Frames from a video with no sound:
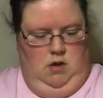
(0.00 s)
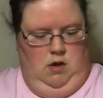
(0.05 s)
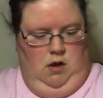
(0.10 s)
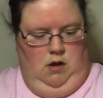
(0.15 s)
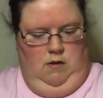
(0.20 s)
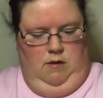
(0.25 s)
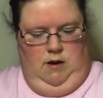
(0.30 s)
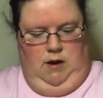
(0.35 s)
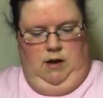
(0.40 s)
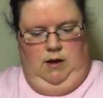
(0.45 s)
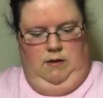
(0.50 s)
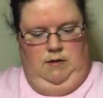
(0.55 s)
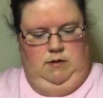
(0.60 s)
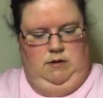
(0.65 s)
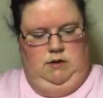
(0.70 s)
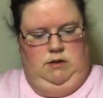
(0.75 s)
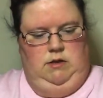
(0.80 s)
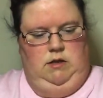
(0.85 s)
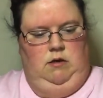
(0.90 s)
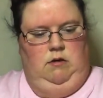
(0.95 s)
alright,
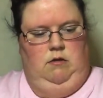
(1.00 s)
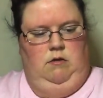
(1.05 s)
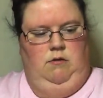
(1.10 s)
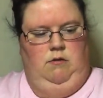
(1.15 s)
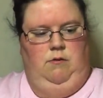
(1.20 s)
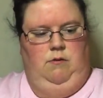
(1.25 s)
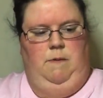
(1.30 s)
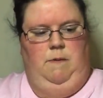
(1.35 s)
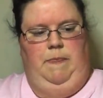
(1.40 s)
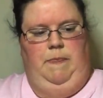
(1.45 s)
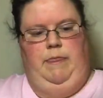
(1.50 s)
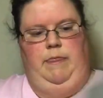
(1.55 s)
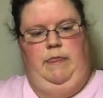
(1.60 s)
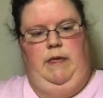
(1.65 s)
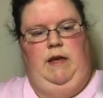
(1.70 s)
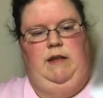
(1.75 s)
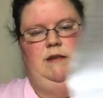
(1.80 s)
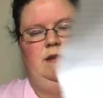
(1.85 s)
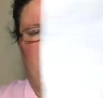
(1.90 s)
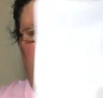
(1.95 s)
so
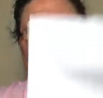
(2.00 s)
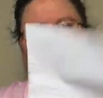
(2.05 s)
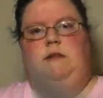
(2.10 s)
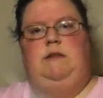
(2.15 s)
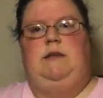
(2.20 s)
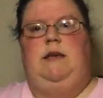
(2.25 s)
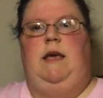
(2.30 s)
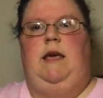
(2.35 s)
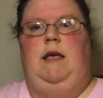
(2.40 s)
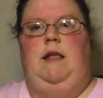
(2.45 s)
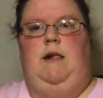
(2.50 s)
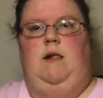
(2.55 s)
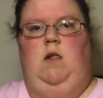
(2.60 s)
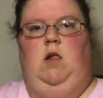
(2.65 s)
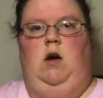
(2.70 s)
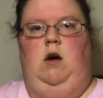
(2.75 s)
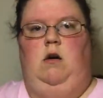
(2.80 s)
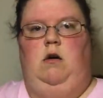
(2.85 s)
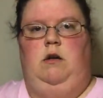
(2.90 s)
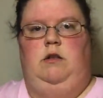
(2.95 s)
that didn't take
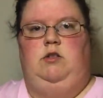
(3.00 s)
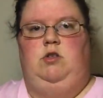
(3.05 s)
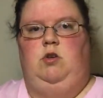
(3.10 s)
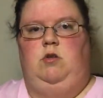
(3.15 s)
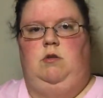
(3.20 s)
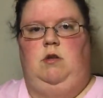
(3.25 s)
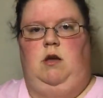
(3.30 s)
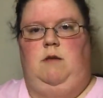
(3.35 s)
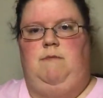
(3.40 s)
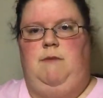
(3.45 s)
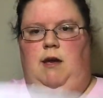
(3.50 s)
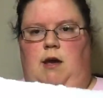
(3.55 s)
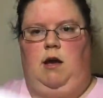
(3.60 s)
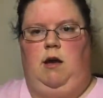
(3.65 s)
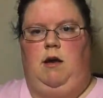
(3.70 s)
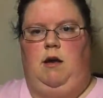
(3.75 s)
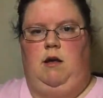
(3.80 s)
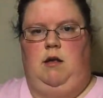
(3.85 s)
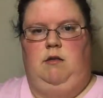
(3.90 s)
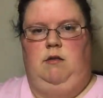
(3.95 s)
long. It took maybe
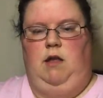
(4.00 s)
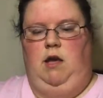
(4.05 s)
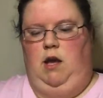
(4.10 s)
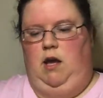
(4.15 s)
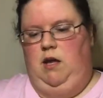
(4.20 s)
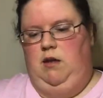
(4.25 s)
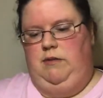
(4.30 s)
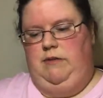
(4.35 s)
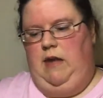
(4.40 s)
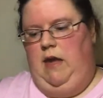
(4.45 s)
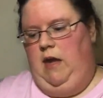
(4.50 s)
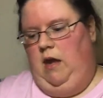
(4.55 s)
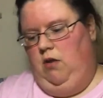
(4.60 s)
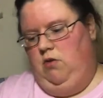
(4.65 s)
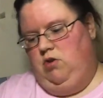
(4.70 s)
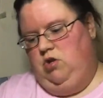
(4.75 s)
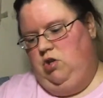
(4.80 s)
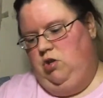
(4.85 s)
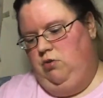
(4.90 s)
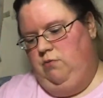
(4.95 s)
a day
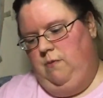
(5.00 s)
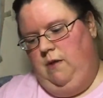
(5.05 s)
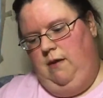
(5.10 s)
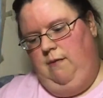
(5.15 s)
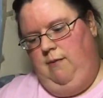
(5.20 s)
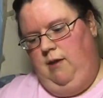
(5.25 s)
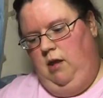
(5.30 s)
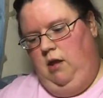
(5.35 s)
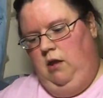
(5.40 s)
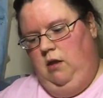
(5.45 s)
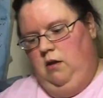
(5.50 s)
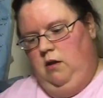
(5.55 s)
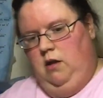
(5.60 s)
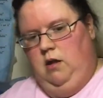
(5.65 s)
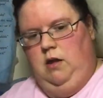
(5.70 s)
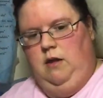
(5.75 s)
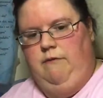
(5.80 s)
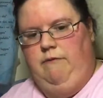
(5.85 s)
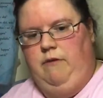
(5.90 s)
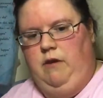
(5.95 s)
or two, maybe,
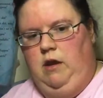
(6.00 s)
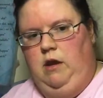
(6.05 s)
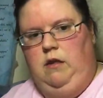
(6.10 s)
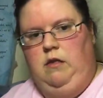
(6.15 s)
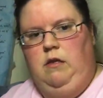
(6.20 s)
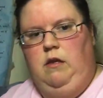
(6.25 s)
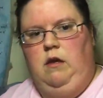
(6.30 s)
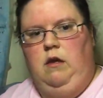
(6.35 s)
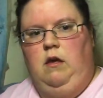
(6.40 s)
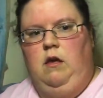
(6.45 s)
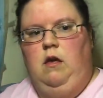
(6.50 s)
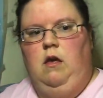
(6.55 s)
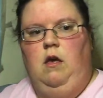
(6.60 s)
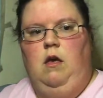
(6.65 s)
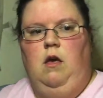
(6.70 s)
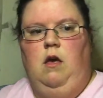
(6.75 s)
if anything.